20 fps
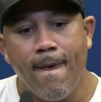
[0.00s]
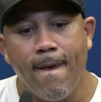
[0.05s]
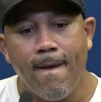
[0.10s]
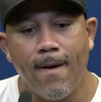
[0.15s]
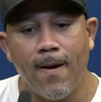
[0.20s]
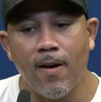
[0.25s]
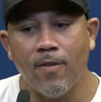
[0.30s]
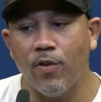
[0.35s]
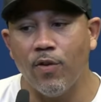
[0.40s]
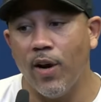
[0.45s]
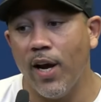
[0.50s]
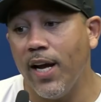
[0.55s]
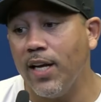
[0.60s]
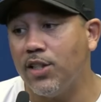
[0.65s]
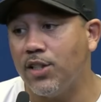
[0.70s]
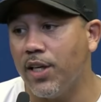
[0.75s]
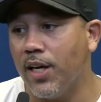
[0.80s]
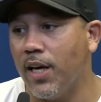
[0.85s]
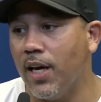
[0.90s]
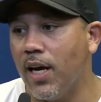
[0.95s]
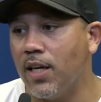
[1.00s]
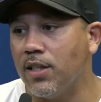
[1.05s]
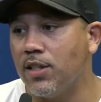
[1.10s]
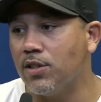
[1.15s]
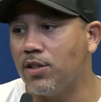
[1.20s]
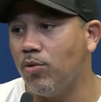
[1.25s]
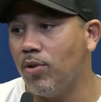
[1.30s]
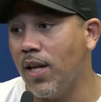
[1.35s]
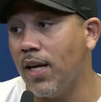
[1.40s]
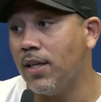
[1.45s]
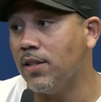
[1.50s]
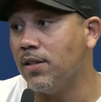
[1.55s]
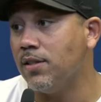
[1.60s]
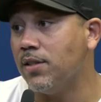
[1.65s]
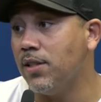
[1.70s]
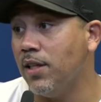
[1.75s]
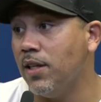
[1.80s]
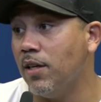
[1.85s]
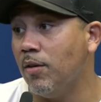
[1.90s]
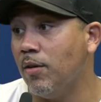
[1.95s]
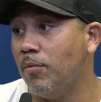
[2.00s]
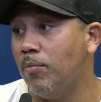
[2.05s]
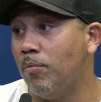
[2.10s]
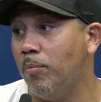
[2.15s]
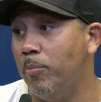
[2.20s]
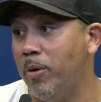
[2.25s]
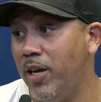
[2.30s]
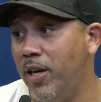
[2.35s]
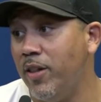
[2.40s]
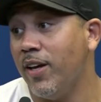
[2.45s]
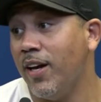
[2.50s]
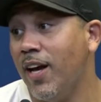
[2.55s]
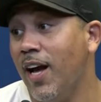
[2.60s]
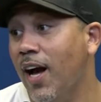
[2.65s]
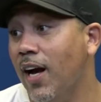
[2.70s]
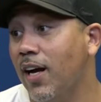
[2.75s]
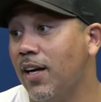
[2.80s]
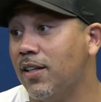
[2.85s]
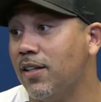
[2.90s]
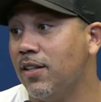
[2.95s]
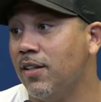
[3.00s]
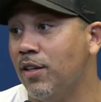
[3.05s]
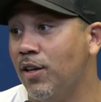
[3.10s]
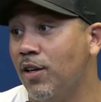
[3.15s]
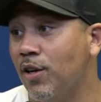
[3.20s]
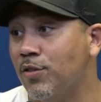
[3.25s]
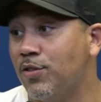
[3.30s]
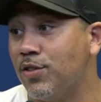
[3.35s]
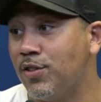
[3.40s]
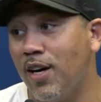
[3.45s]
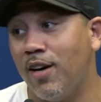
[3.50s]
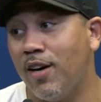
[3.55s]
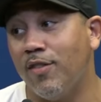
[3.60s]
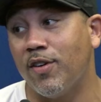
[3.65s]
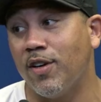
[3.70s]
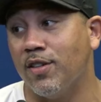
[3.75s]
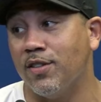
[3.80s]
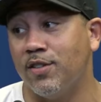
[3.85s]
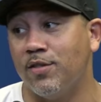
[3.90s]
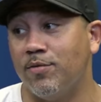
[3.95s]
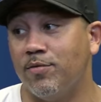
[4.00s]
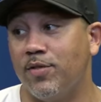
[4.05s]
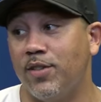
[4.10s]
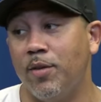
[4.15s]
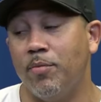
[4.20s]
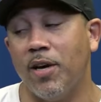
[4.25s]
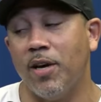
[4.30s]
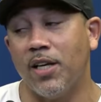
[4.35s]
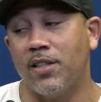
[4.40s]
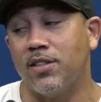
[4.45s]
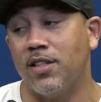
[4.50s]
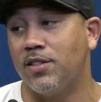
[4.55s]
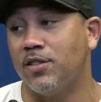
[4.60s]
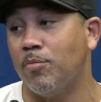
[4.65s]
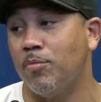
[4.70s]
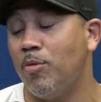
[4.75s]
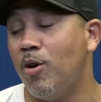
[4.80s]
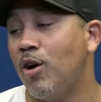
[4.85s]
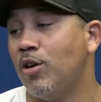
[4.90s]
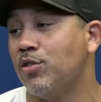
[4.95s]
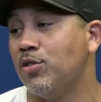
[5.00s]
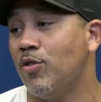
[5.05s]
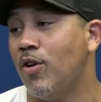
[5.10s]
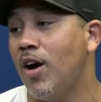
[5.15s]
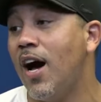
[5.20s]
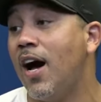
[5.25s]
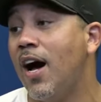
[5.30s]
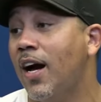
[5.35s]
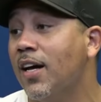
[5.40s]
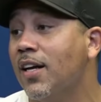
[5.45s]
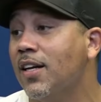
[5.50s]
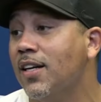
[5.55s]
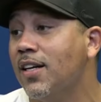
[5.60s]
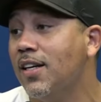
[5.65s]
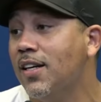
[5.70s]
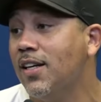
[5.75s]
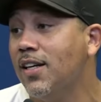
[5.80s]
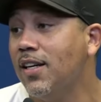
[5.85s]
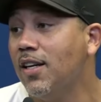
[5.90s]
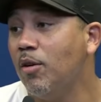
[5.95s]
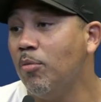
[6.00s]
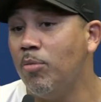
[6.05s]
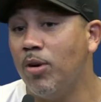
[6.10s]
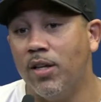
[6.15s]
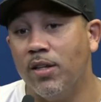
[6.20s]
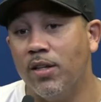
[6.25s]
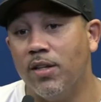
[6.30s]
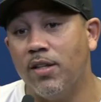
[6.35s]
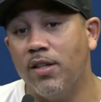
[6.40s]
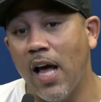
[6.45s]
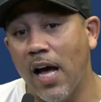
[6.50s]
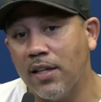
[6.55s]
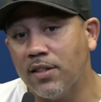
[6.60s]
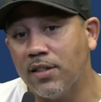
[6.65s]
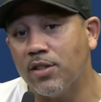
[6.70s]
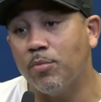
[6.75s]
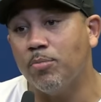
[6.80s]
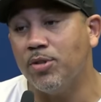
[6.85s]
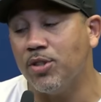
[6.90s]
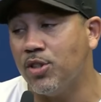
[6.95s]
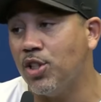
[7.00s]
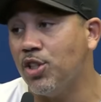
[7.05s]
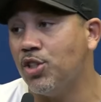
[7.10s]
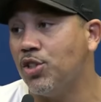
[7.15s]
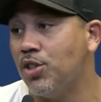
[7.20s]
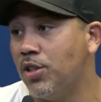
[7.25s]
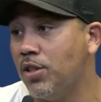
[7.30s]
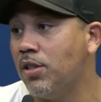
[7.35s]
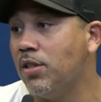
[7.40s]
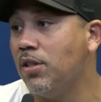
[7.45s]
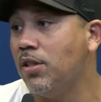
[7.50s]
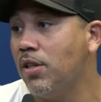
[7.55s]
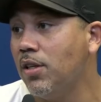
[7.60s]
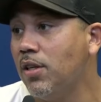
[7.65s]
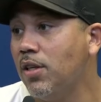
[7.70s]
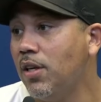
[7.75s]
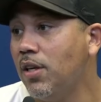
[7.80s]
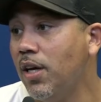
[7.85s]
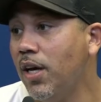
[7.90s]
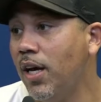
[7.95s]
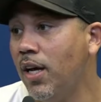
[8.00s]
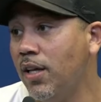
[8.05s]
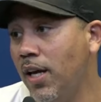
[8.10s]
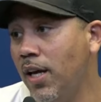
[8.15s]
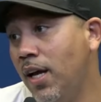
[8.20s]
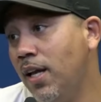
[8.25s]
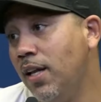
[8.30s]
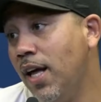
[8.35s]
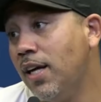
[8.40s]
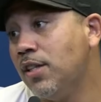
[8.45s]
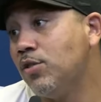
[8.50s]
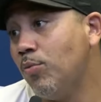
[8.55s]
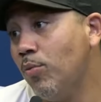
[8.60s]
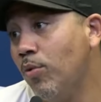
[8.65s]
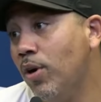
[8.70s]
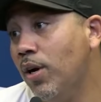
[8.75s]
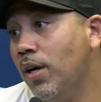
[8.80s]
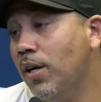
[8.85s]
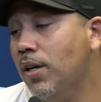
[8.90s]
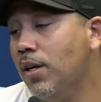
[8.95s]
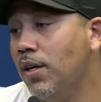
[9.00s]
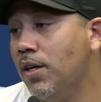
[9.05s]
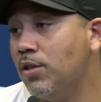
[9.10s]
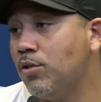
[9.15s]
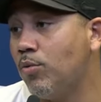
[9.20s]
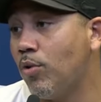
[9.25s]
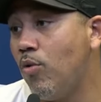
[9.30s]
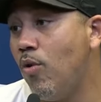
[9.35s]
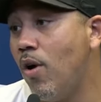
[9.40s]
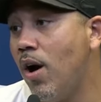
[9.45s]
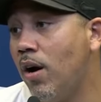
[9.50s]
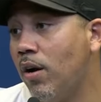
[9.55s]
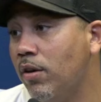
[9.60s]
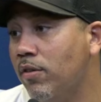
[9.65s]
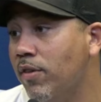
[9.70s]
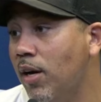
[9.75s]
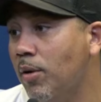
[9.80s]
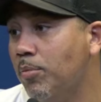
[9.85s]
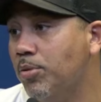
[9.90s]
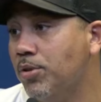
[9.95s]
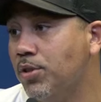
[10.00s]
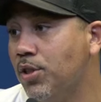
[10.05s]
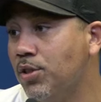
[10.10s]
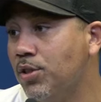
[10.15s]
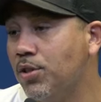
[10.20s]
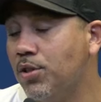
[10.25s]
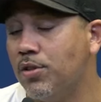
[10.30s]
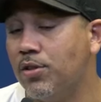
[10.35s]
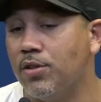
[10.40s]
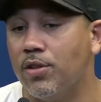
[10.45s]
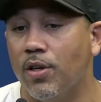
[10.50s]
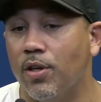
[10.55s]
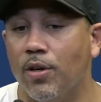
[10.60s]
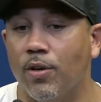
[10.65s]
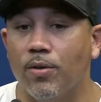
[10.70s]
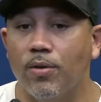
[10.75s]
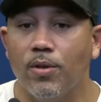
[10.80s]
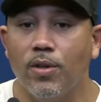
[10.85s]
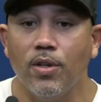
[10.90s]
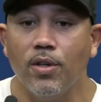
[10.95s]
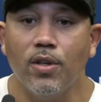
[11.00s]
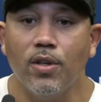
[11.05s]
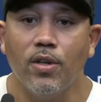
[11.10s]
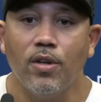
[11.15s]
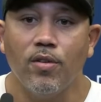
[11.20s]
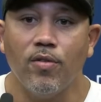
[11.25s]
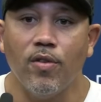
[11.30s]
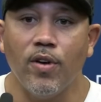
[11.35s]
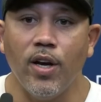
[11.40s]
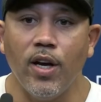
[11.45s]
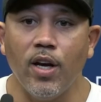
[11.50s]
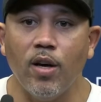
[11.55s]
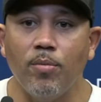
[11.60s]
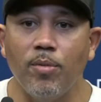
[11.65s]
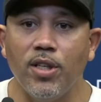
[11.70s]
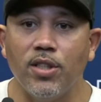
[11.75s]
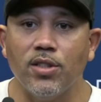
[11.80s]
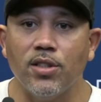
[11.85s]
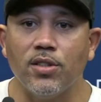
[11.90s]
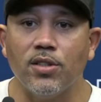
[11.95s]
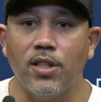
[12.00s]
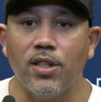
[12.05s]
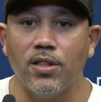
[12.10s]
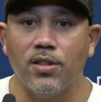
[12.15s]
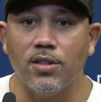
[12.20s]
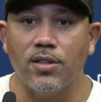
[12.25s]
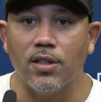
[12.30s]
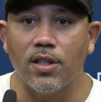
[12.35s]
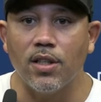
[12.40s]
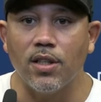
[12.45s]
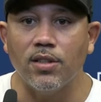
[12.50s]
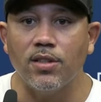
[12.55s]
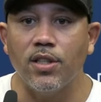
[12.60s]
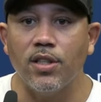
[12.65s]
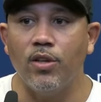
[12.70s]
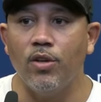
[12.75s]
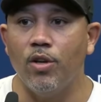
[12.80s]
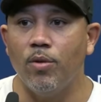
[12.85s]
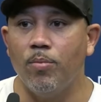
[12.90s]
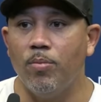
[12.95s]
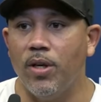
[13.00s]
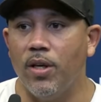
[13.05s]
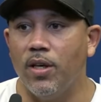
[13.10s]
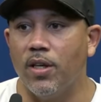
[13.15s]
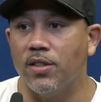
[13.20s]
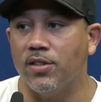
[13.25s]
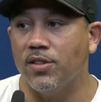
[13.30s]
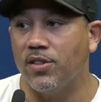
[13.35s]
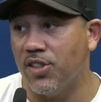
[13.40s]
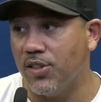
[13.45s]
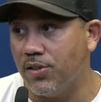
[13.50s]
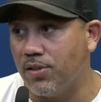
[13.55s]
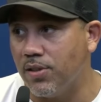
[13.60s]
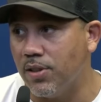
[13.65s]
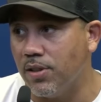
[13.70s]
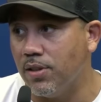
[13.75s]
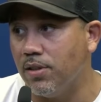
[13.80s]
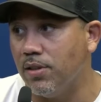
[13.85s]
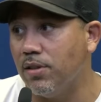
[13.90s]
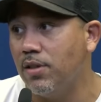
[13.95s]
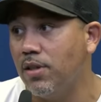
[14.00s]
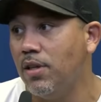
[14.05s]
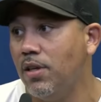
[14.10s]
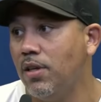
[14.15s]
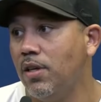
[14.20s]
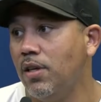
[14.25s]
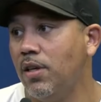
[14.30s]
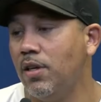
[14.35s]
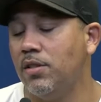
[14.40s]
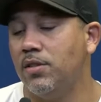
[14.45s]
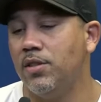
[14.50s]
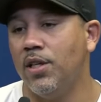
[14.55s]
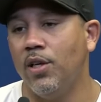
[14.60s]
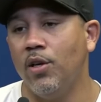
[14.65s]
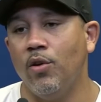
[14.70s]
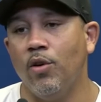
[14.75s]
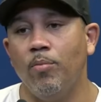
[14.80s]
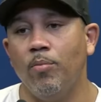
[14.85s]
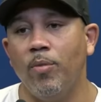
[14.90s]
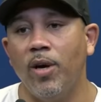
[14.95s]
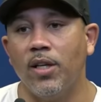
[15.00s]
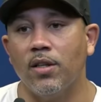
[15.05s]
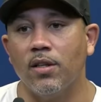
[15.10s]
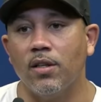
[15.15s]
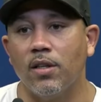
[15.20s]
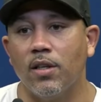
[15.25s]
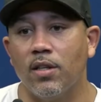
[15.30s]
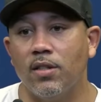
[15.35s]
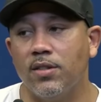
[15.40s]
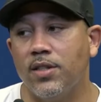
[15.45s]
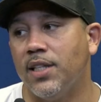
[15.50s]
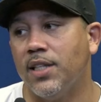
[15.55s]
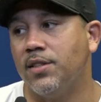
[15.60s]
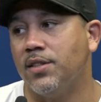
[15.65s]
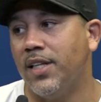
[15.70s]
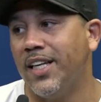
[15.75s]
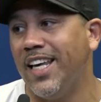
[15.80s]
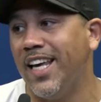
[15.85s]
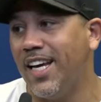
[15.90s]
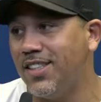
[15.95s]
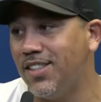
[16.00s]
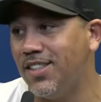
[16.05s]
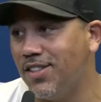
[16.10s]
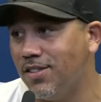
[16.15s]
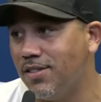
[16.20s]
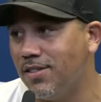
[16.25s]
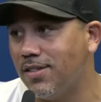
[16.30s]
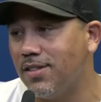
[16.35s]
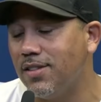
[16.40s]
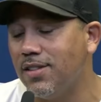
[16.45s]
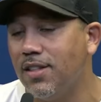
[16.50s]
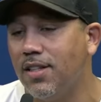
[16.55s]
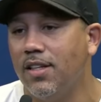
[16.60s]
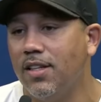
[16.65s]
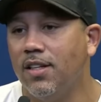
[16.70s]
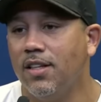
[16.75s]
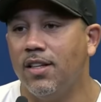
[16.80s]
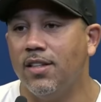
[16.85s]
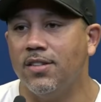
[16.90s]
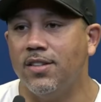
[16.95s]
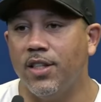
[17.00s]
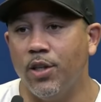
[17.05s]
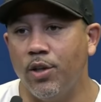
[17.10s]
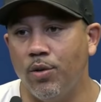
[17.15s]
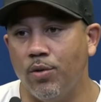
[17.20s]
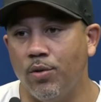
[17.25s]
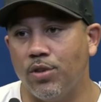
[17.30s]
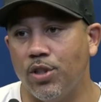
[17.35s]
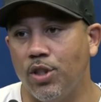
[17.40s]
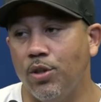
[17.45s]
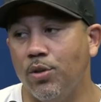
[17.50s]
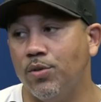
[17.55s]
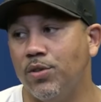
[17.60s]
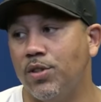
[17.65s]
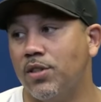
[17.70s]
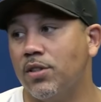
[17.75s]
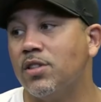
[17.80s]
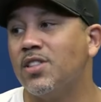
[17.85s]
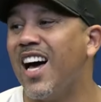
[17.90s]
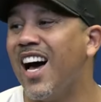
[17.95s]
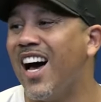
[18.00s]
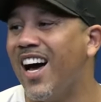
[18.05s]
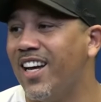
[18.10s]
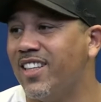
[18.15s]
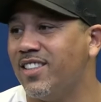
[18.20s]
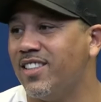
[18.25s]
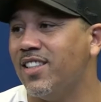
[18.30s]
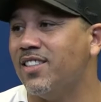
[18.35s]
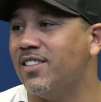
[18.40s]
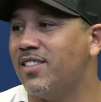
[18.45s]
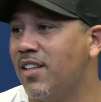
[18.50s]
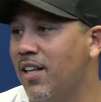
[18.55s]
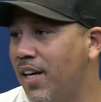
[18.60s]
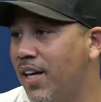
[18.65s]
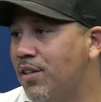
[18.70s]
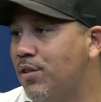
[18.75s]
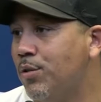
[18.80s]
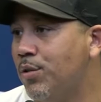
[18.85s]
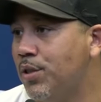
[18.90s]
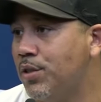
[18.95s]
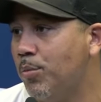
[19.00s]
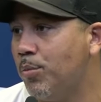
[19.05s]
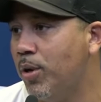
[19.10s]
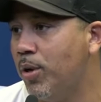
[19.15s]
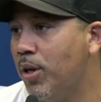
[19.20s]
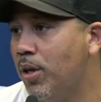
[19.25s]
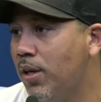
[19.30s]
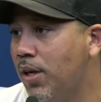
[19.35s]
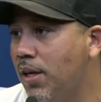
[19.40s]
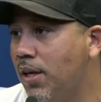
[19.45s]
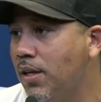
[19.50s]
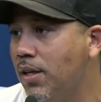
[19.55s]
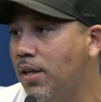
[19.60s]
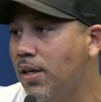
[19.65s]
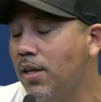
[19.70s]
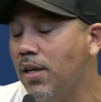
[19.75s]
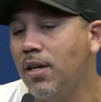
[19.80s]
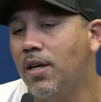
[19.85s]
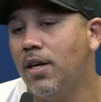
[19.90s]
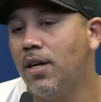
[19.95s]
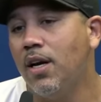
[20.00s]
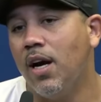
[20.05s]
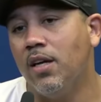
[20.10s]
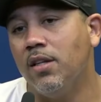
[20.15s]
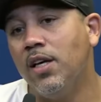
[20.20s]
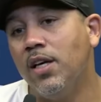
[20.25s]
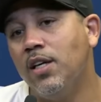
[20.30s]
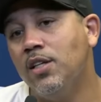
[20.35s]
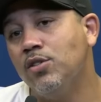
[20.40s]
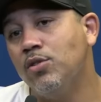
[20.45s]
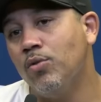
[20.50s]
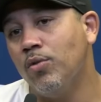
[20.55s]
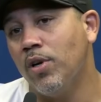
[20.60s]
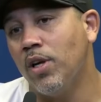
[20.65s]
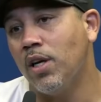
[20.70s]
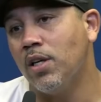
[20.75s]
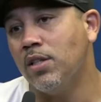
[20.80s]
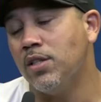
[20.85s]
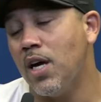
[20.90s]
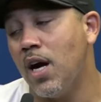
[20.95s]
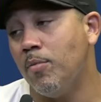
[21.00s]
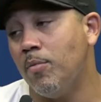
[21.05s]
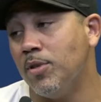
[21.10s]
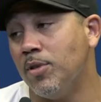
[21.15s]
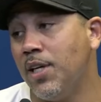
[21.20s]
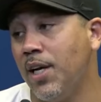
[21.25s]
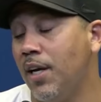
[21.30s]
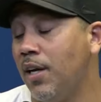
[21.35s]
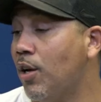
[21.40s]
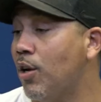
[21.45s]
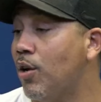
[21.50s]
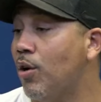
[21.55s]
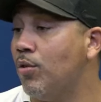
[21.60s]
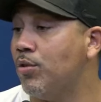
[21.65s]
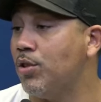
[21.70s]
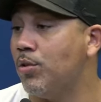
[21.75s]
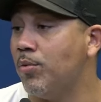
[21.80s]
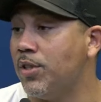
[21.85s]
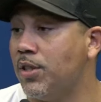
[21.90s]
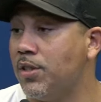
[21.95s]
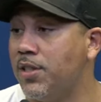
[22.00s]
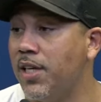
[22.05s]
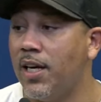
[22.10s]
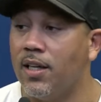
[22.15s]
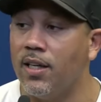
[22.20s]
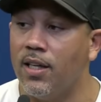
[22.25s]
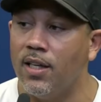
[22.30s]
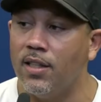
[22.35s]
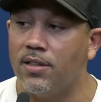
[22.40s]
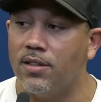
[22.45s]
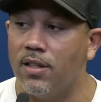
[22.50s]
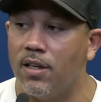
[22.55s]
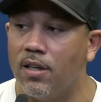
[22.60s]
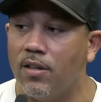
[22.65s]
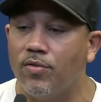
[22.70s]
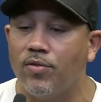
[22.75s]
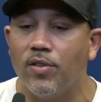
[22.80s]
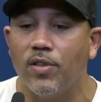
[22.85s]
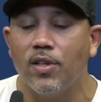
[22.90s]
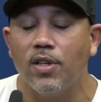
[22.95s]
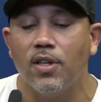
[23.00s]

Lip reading: For AJ, I just would like to see him be the guy. You know, it's tough because T-Mac sets the bar so high, but that's the position, and that's what is required of that position. So for him, he just needs to continue to be consistent, continue to make the contested catches, continue to use his size and his length to his ability. I think he's doing a good job of taking the coaching with the technique stuff.